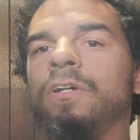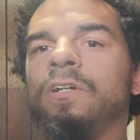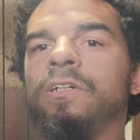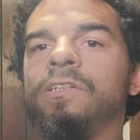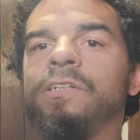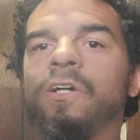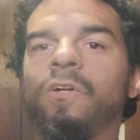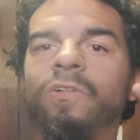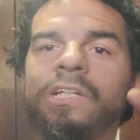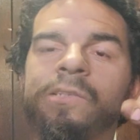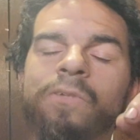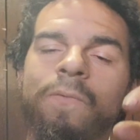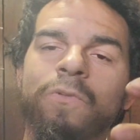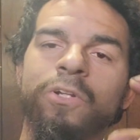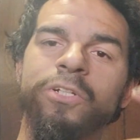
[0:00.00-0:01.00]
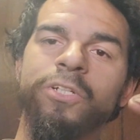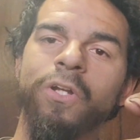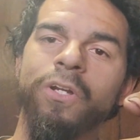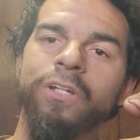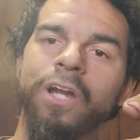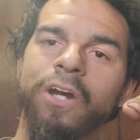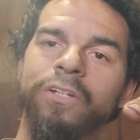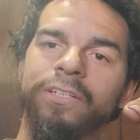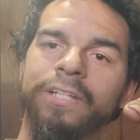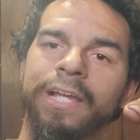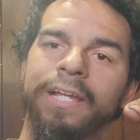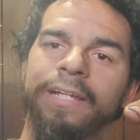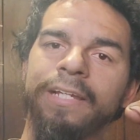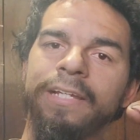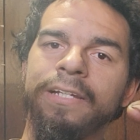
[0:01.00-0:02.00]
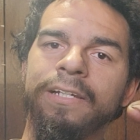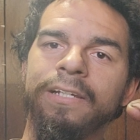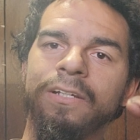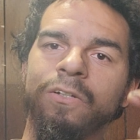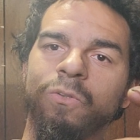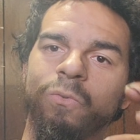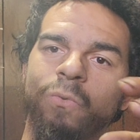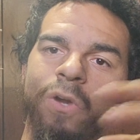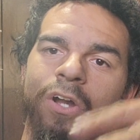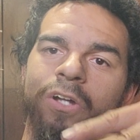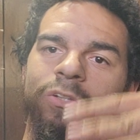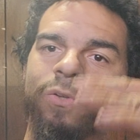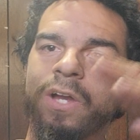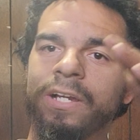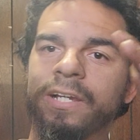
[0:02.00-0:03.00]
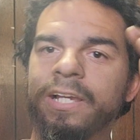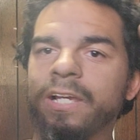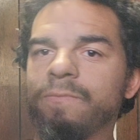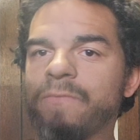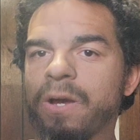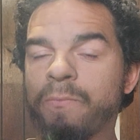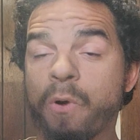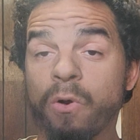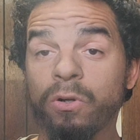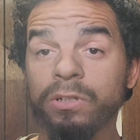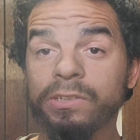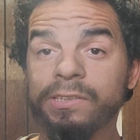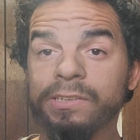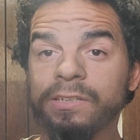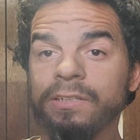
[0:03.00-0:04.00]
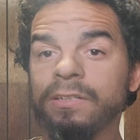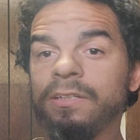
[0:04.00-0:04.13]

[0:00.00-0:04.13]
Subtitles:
So this one I'm going to show y'all today. Where do I get my parts?